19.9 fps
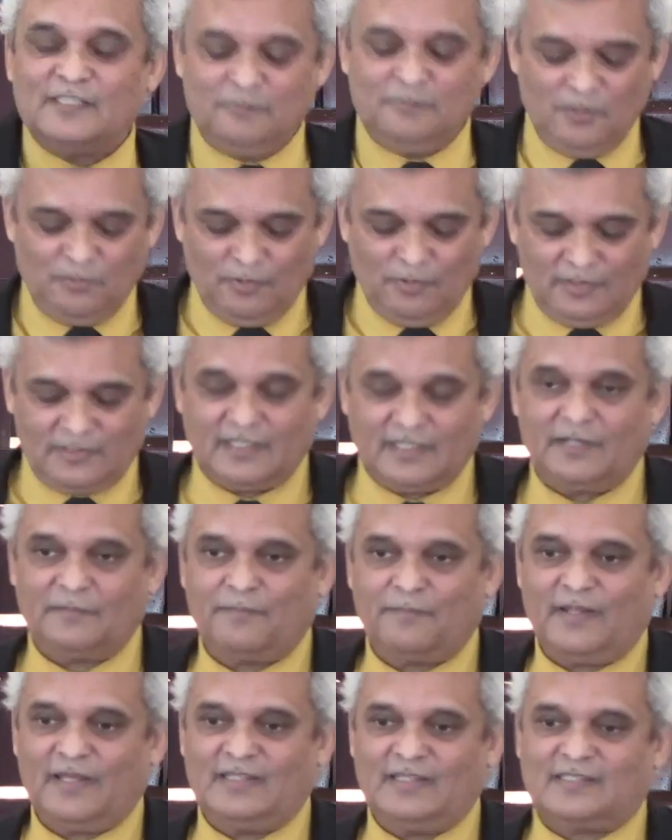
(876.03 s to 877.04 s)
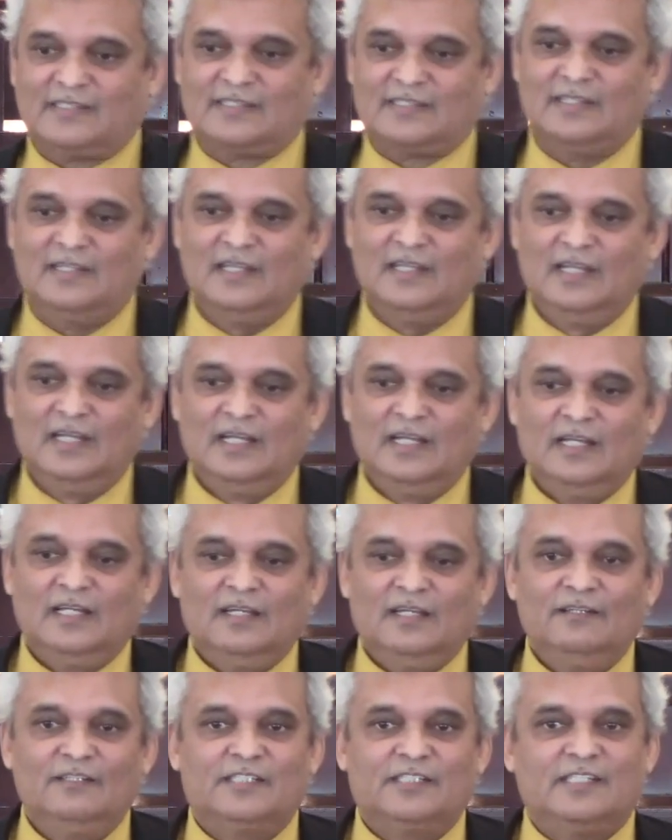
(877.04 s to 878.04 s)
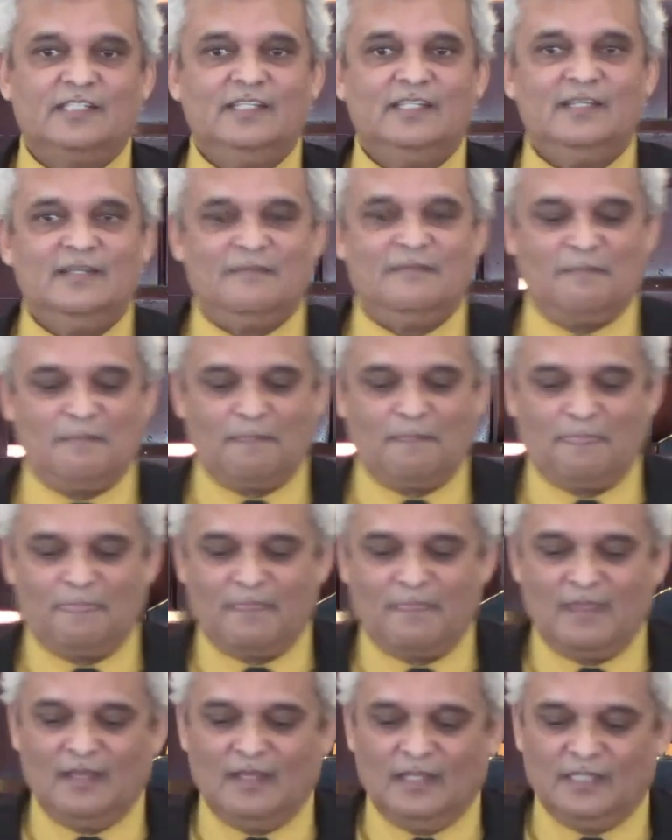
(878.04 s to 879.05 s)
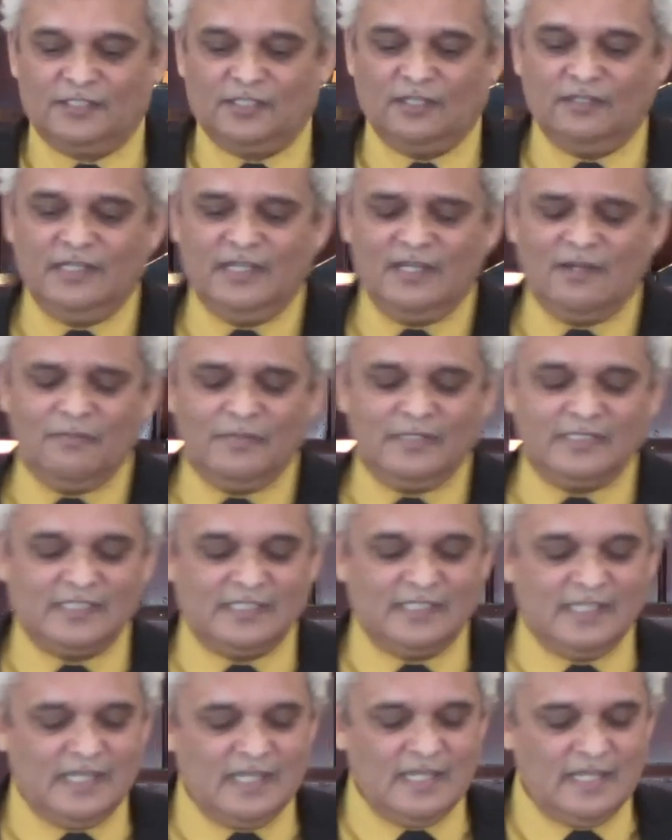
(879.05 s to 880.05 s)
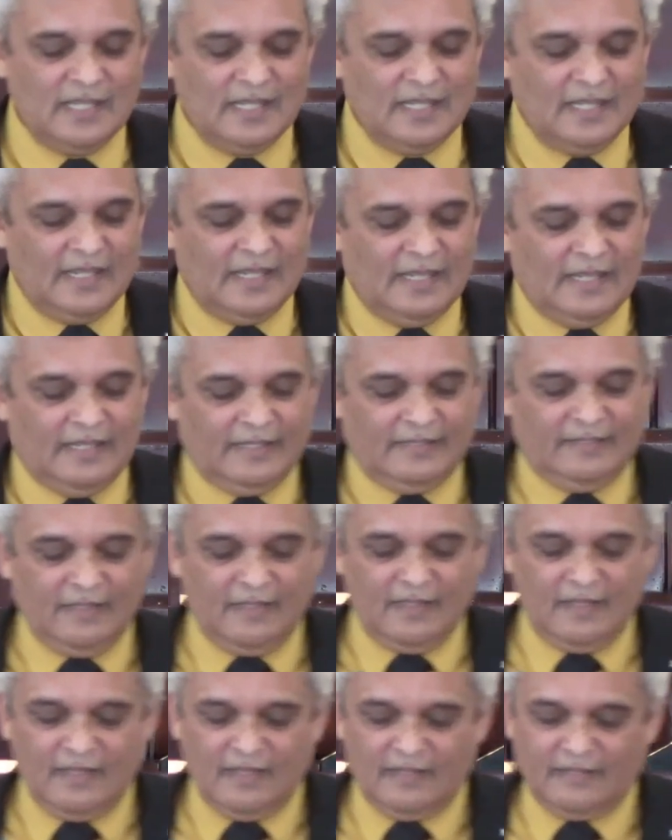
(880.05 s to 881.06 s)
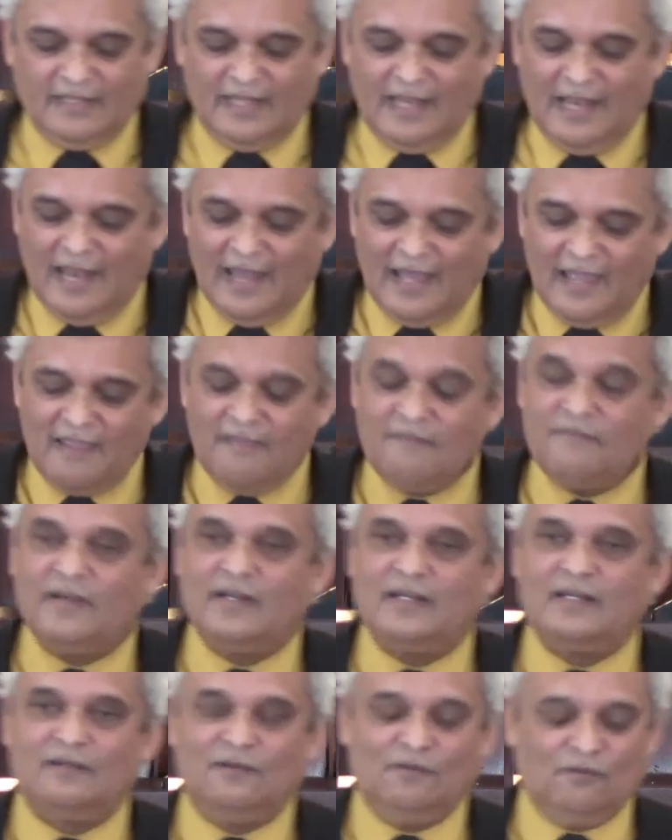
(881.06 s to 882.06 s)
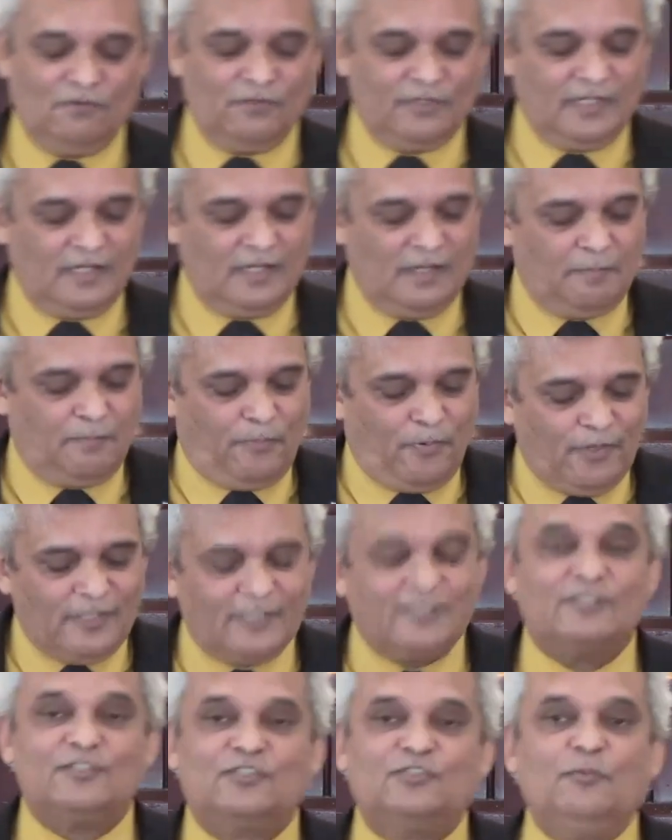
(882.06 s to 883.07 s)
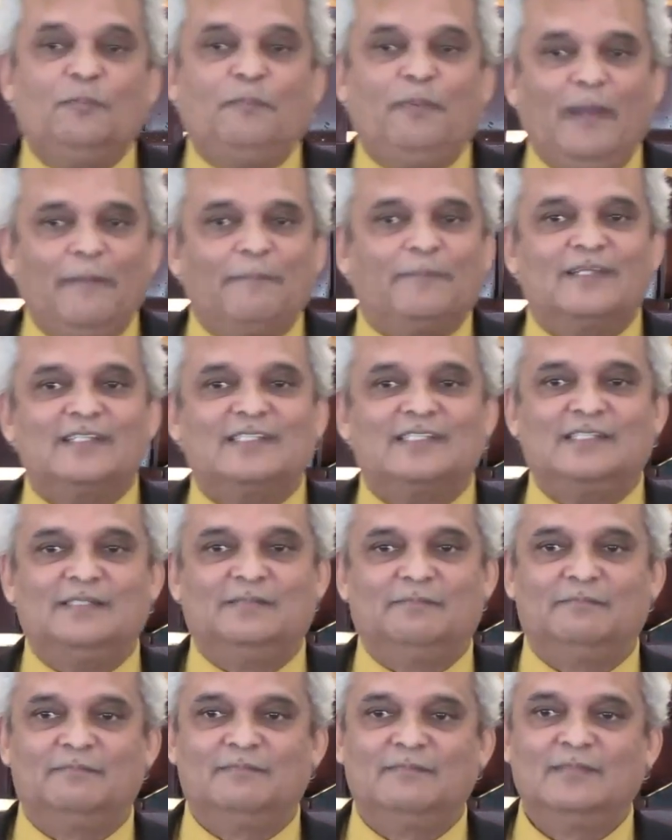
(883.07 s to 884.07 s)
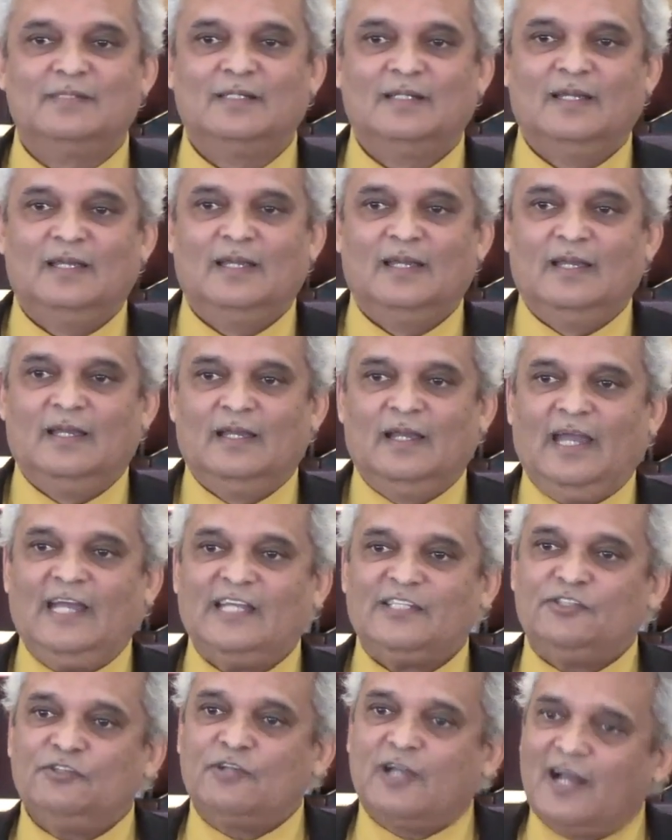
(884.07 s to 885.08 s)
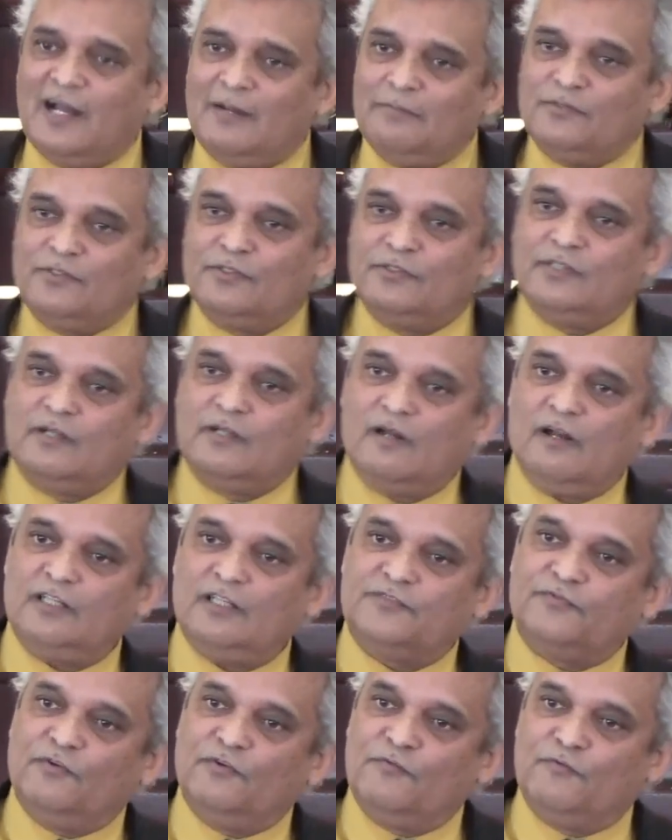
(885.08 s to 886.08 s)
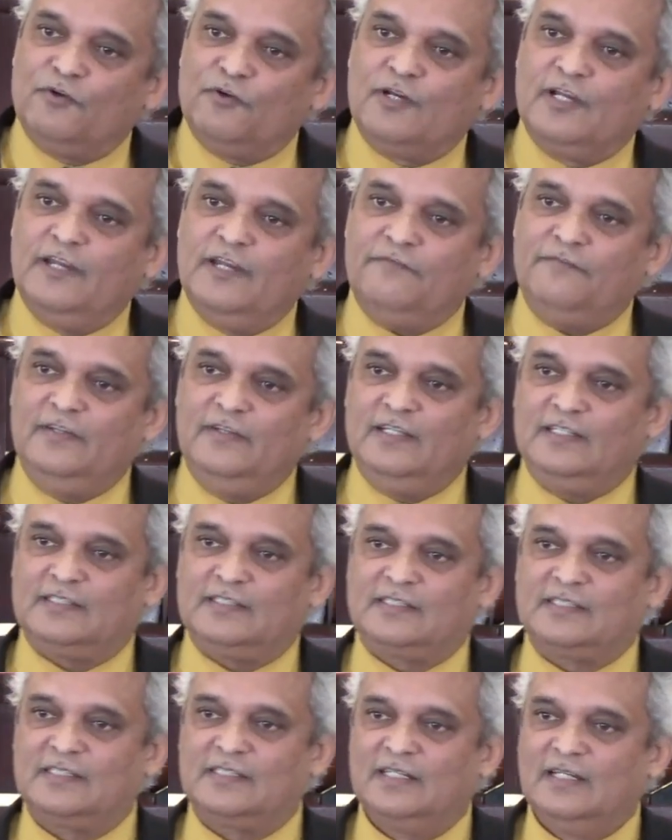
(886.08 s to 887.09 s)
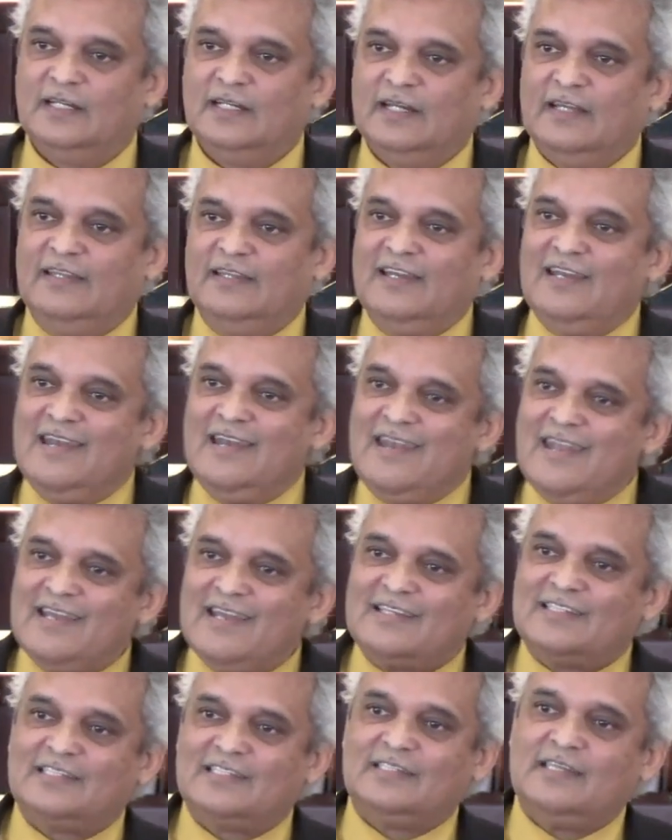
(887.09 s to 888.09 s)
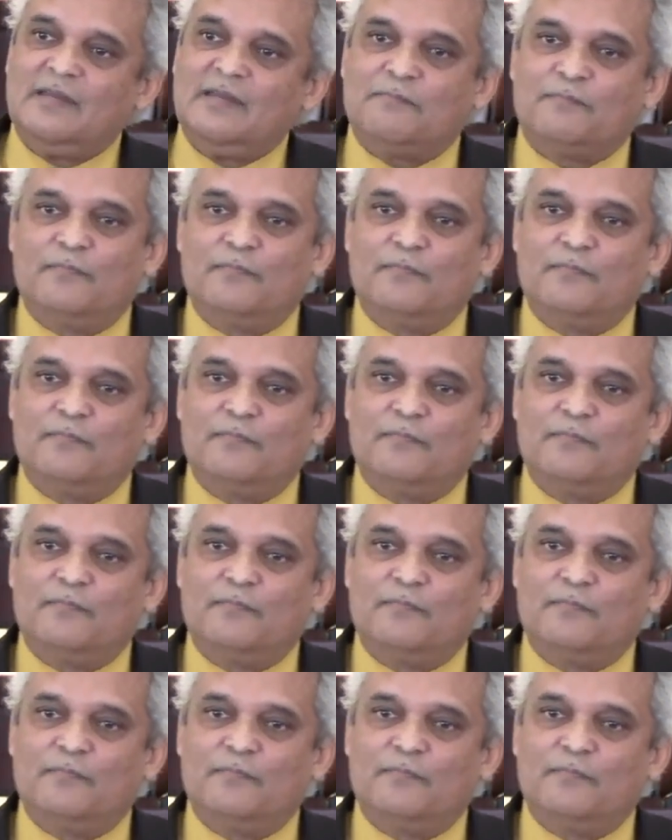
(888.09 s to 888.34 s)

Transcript: will take place. You see? So here we see the laver, or the pointer to baptism. As you come to the cross for forgiveness, the next step